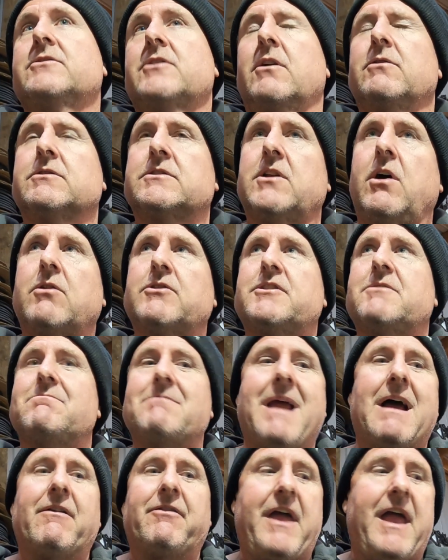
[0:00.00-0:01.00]
So as long as you
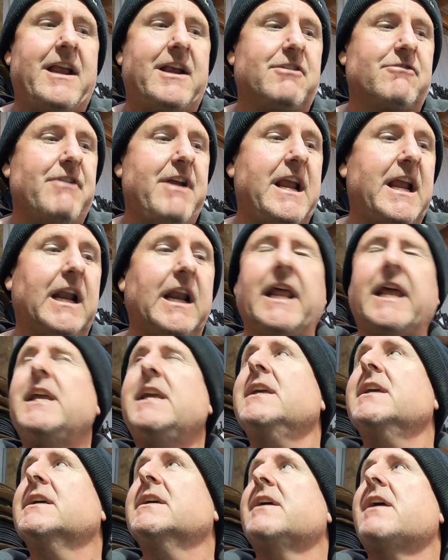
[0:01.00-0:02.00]
mount that
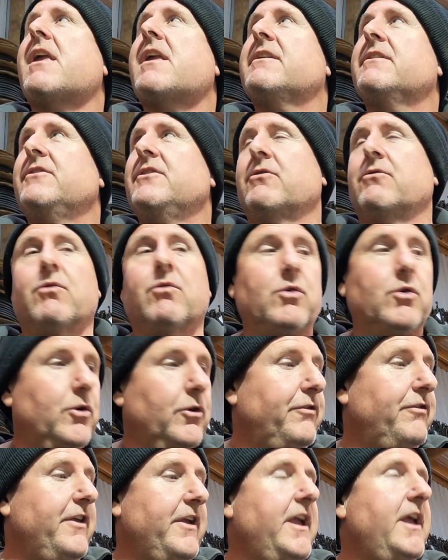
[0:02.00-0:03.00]
correctly, you're all
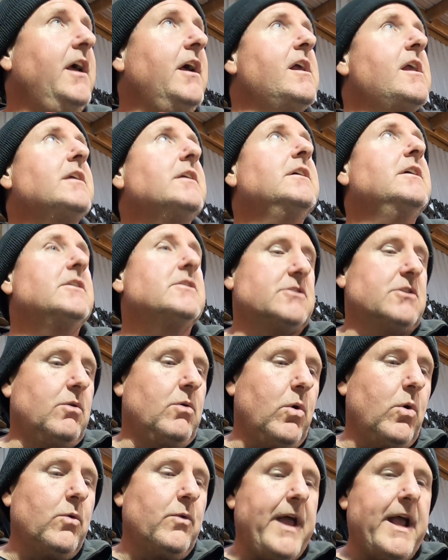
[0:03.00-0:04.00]
good there.
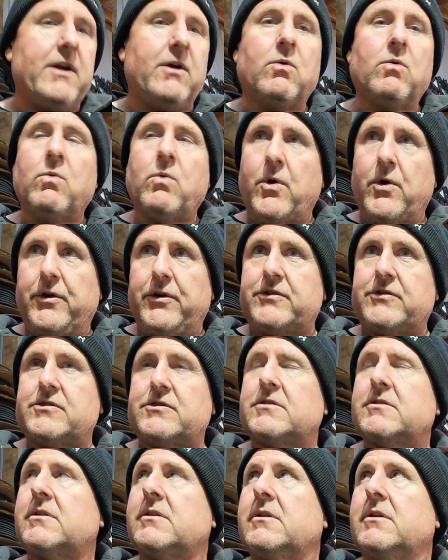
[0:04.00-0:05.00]
So that all
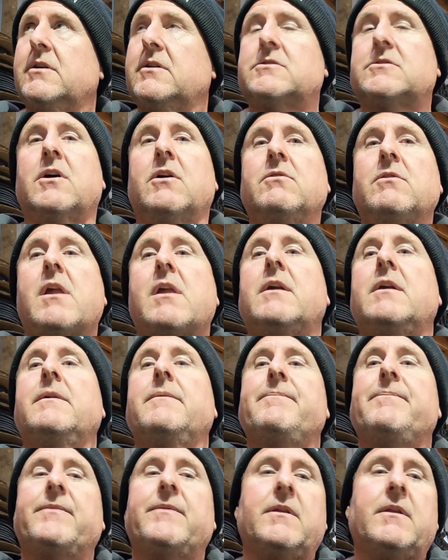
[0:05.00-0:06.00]
works. So
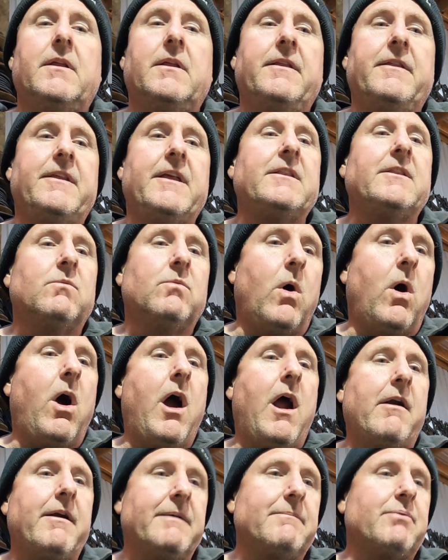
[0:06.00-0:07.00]
then the
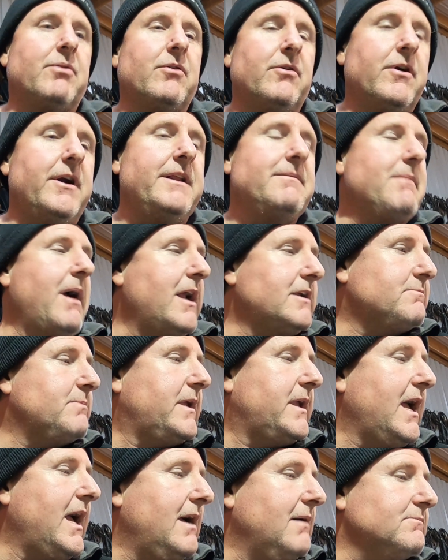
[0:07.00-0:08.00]
wiring pretty much
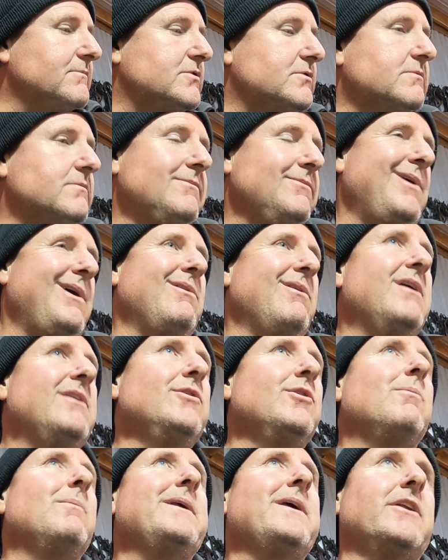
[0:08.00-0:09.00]
becomes, well,
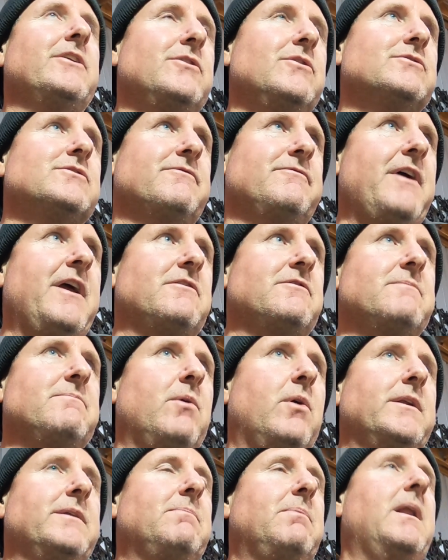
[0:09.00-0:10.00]
normally I'd use the factory
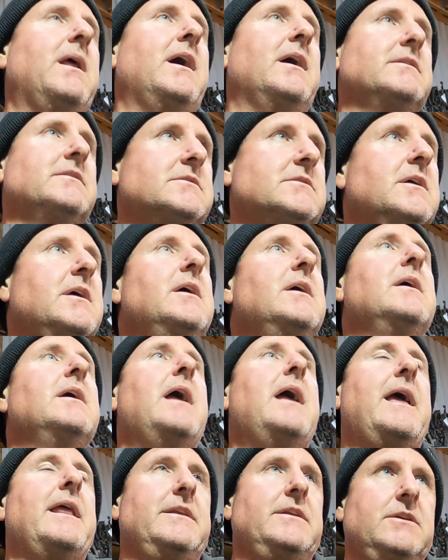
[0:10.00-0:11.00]
body plugs,
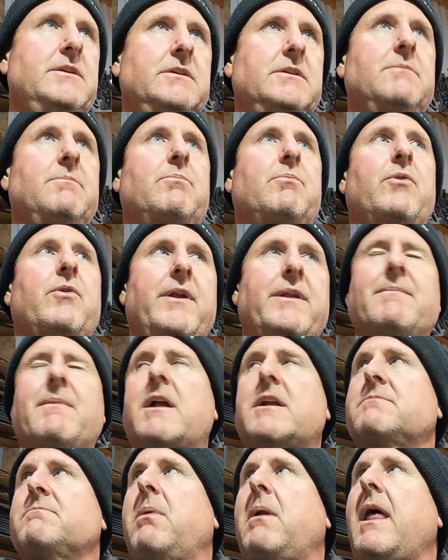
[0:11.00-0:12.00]
and you pretty
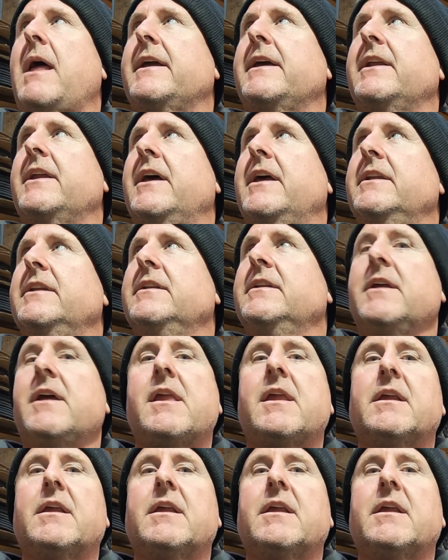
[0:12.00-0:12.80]
much plug it in.